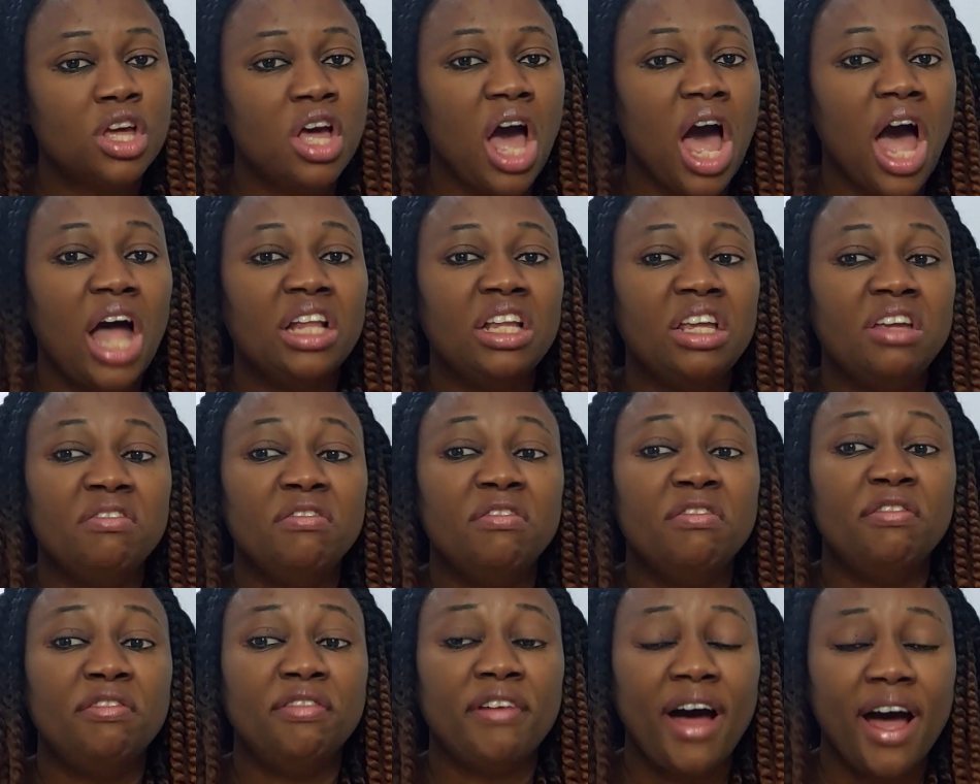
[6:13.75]
And in
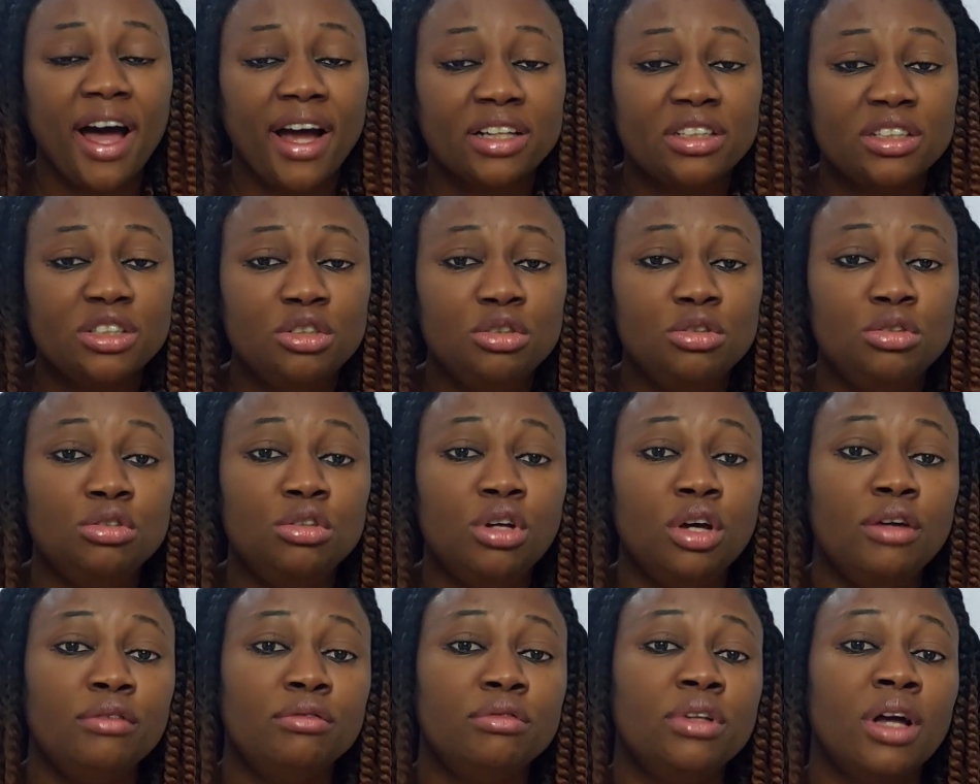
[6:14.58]
fact, you do
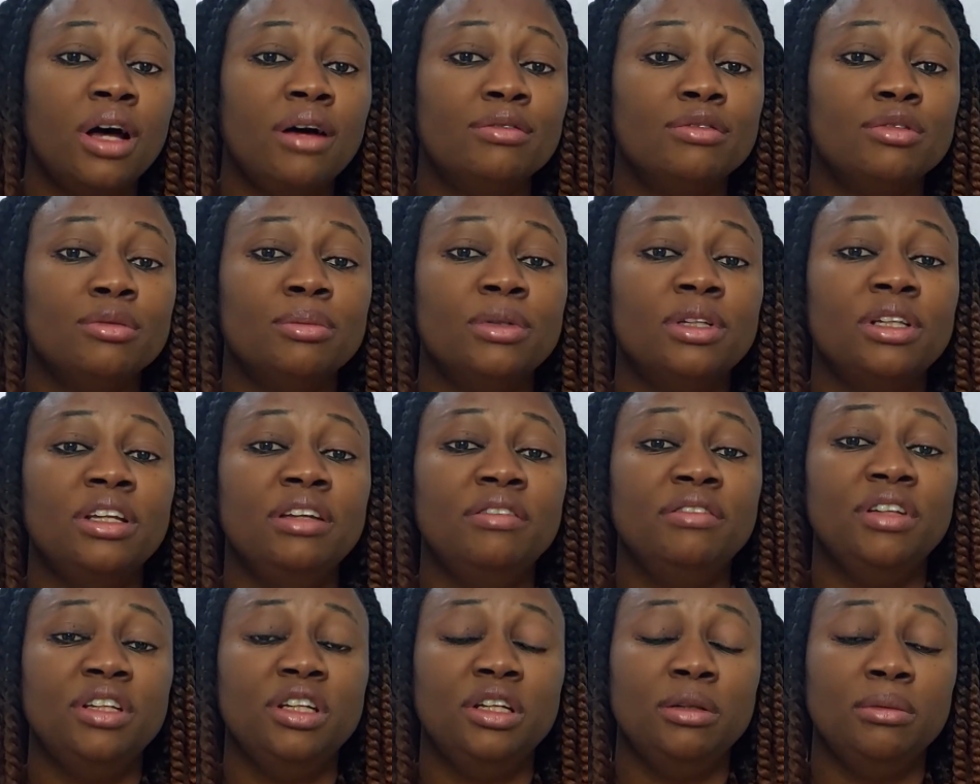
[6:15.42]
not even have to be
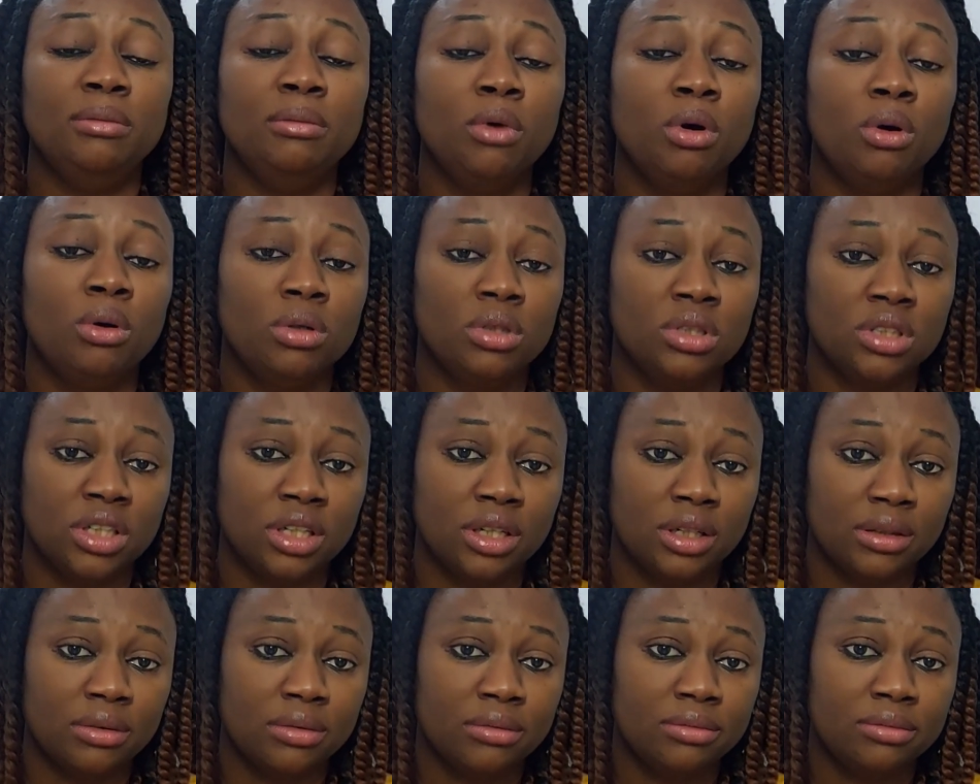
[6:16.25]
living in
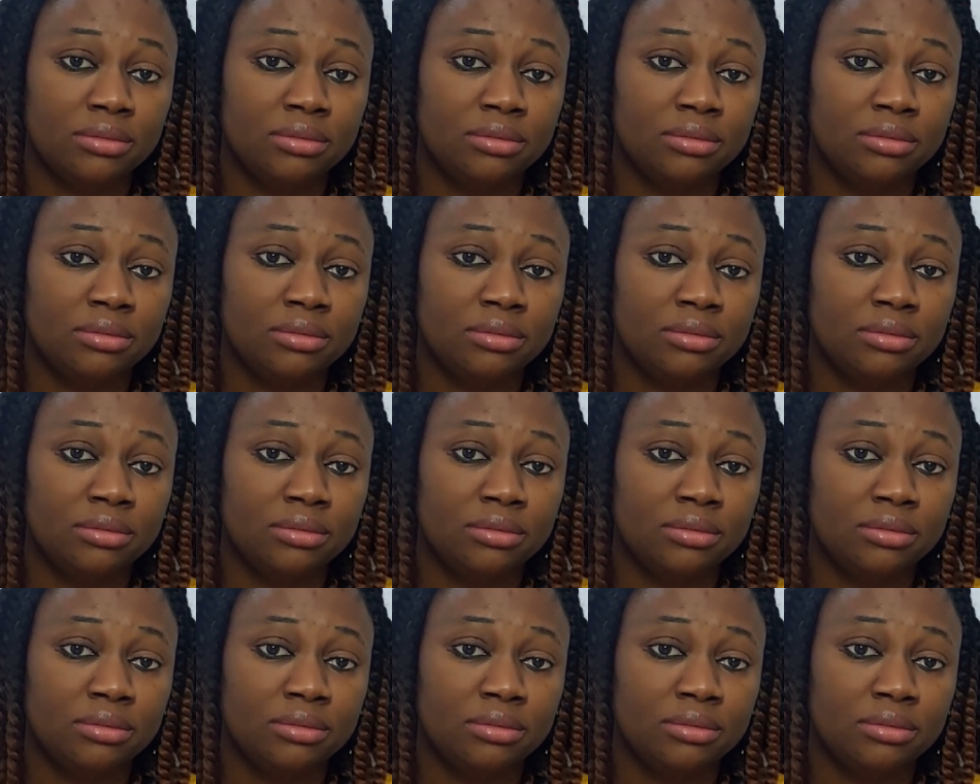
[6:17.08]
Malta